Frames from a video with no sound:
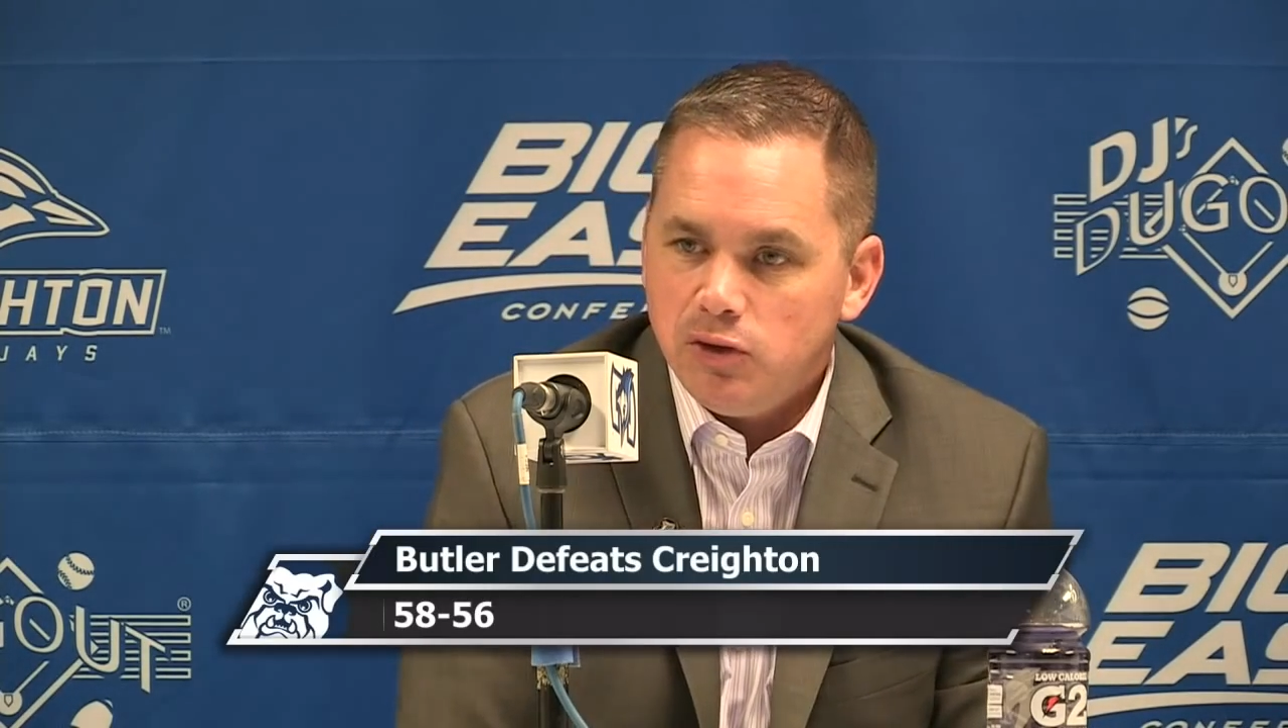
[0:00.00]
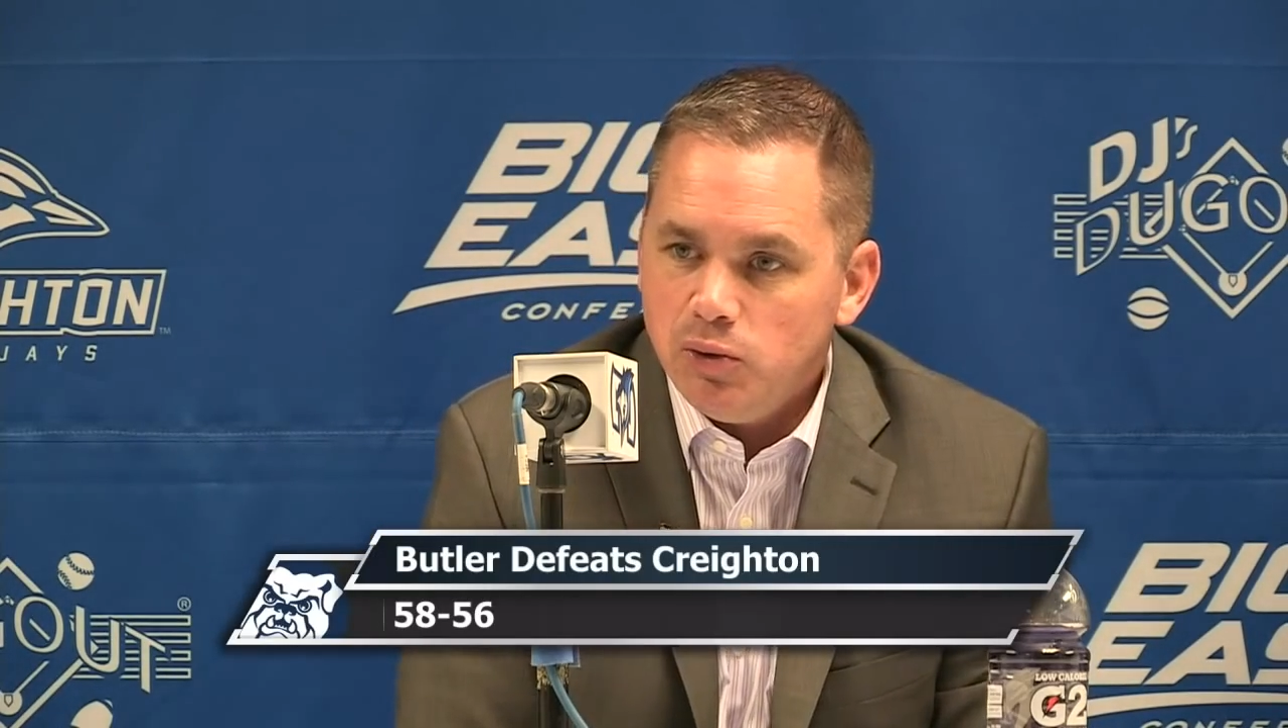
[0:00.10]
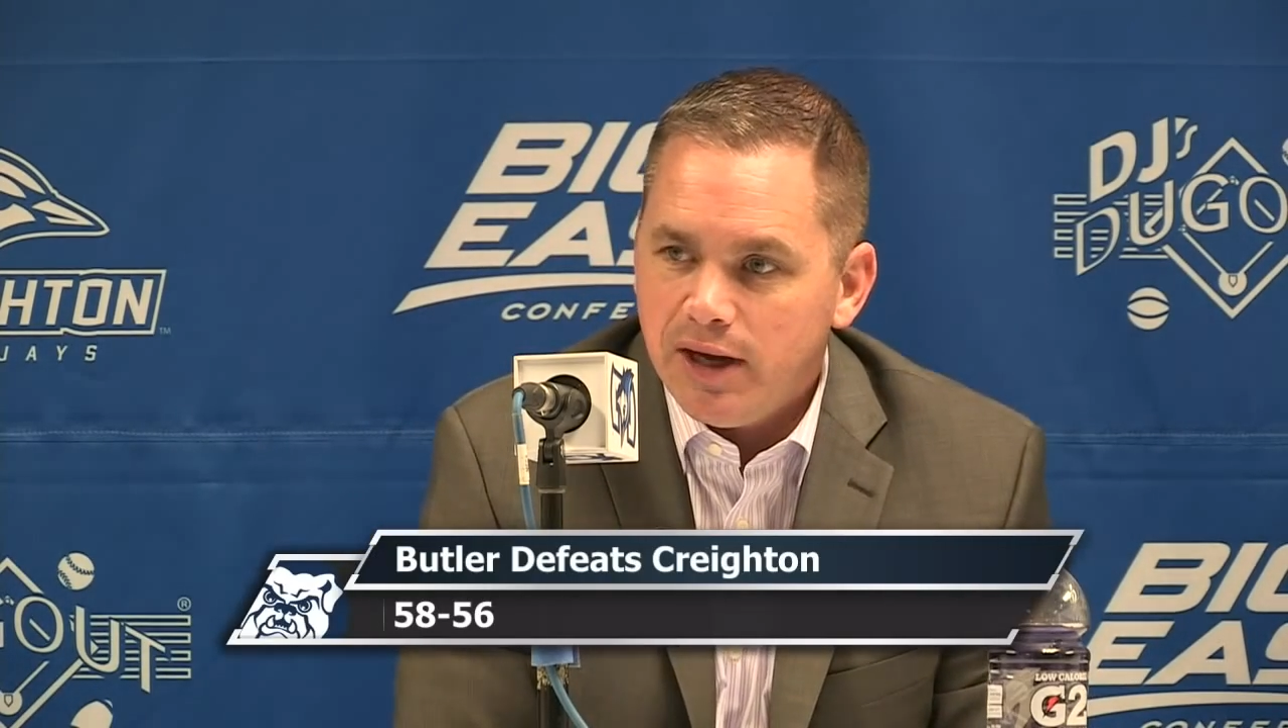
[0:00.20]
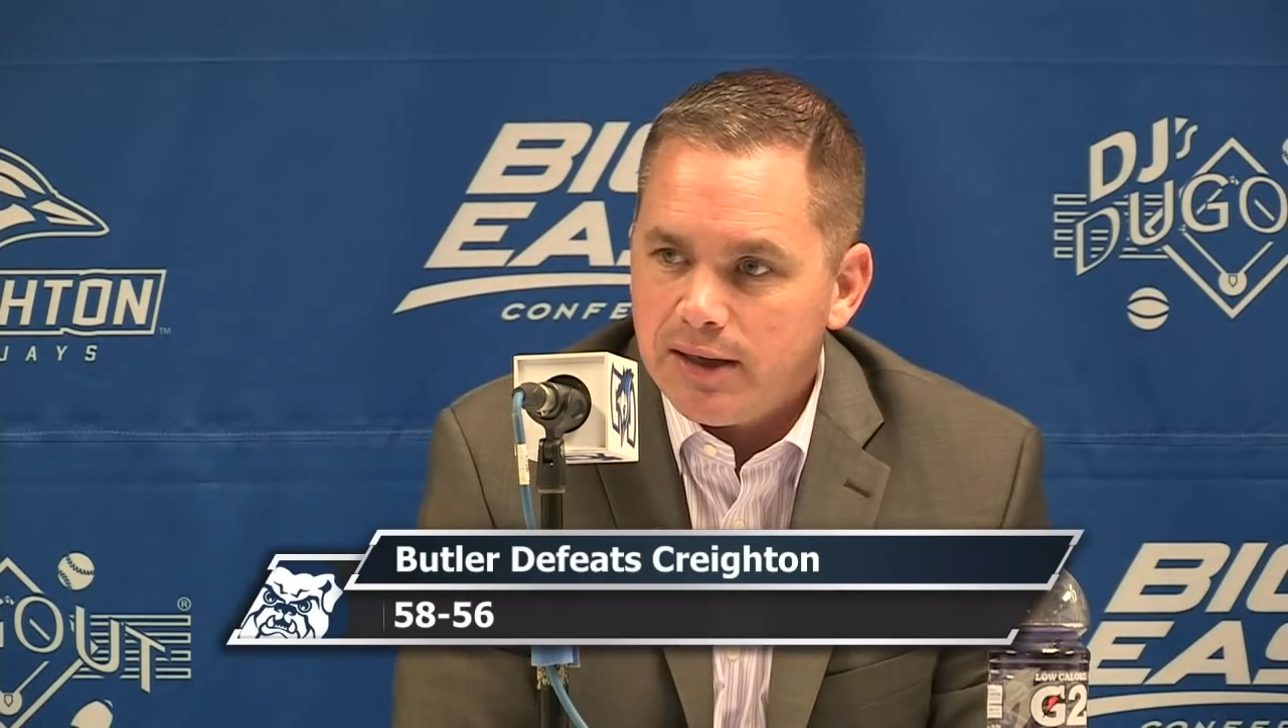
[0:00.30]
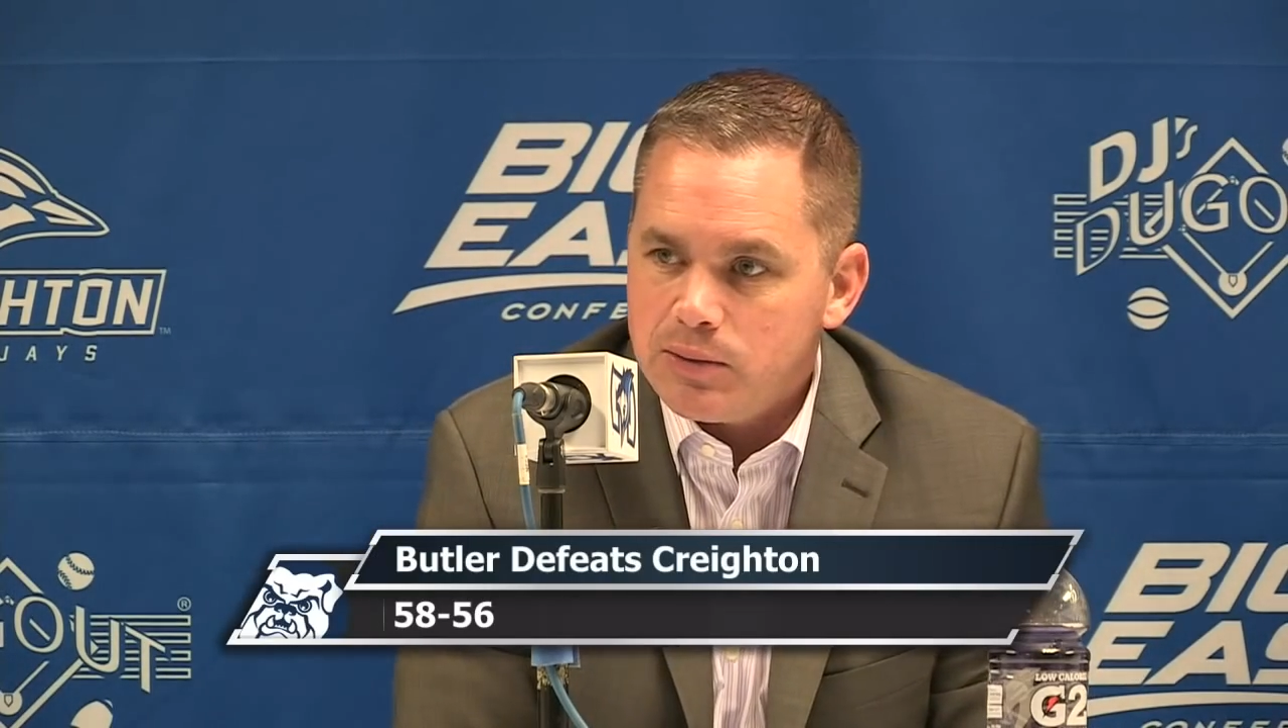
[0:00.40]
two
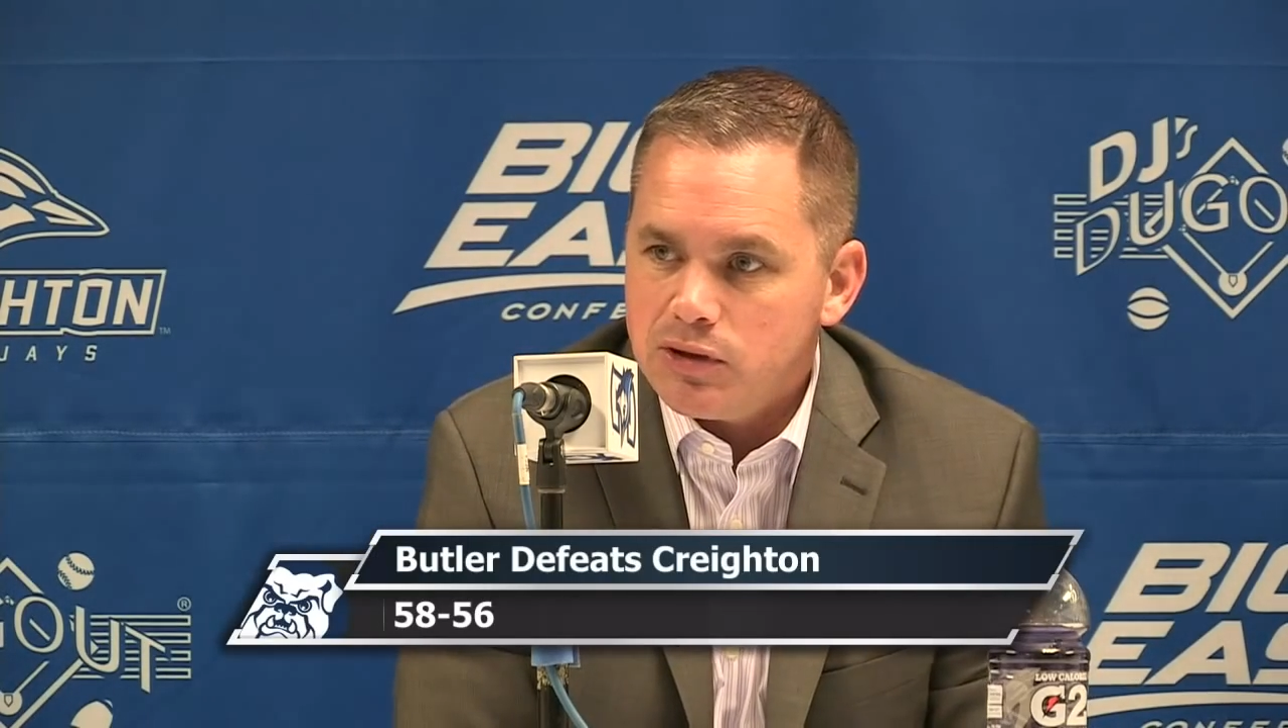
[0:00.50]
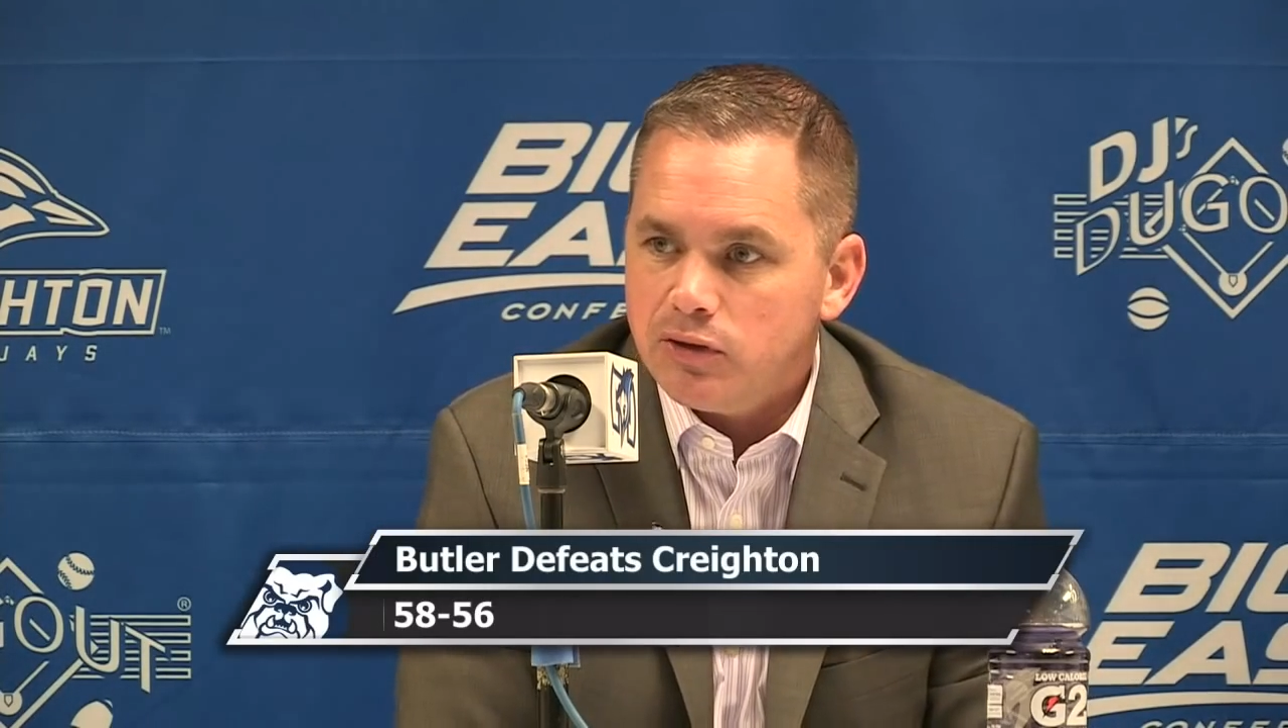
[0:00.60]
games in